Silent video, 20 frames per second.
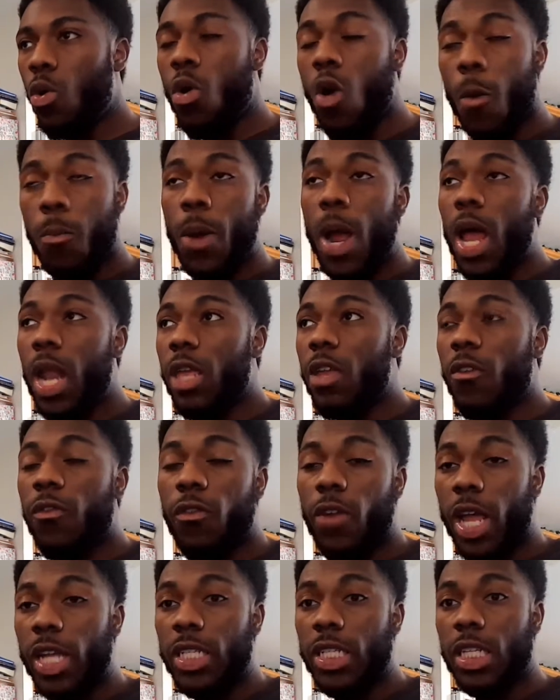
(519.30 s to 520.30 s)
or probably
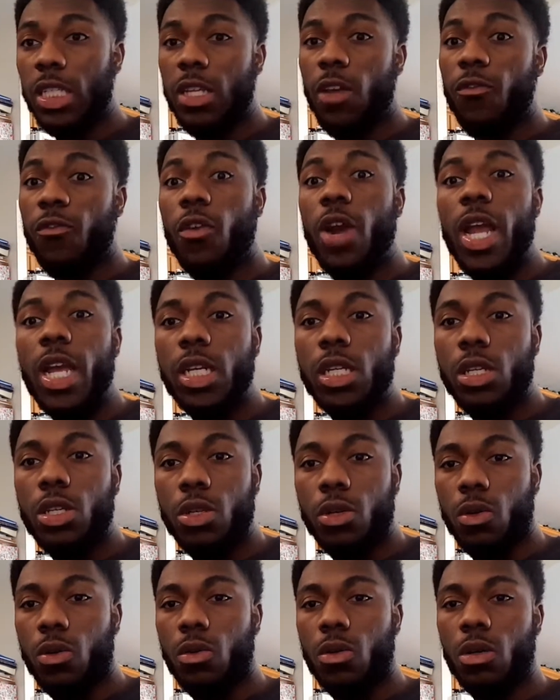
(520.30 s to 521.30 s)
just afraid to
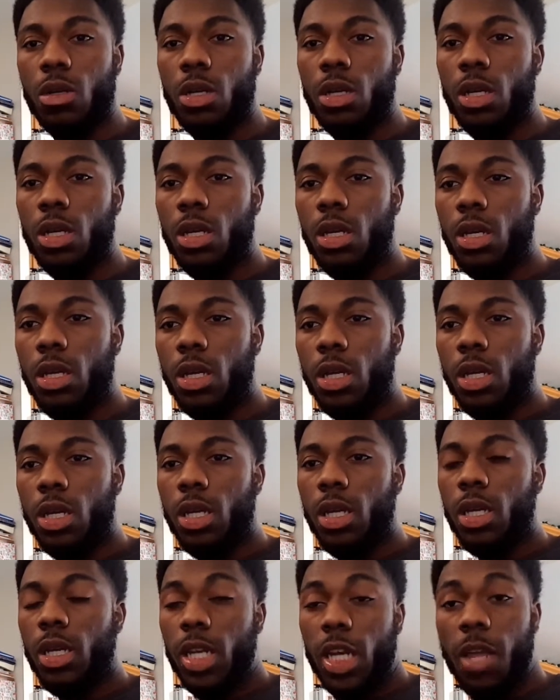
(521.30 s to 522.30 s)
do.
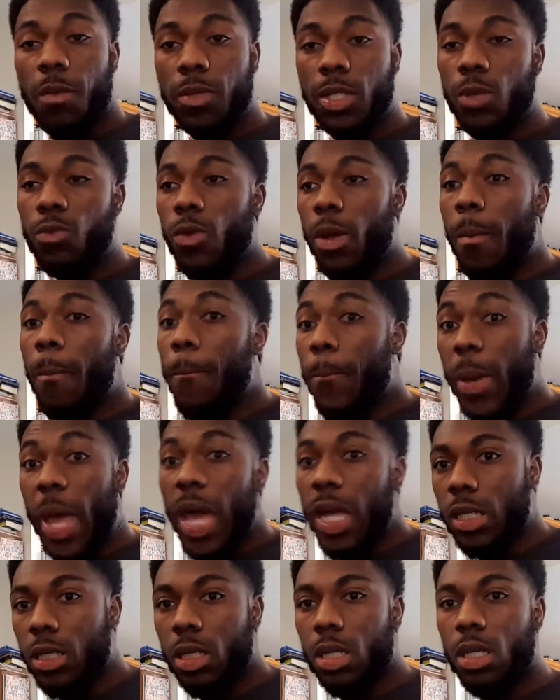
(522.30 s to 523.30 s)
Nipsey went
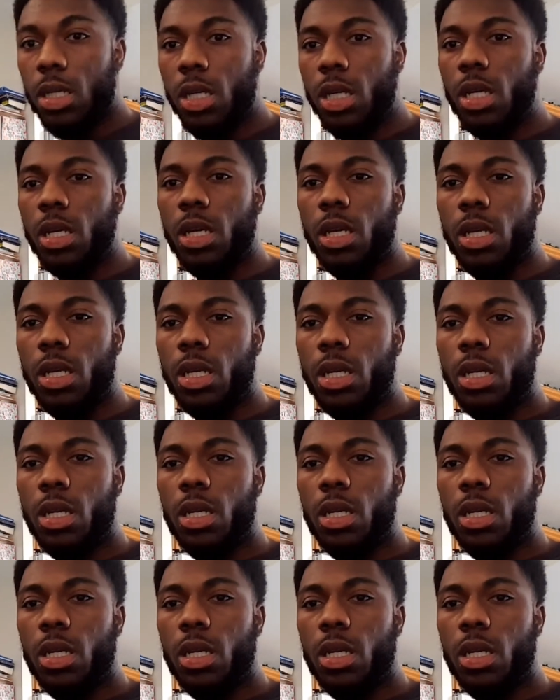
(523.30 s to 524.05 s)
back to the hood,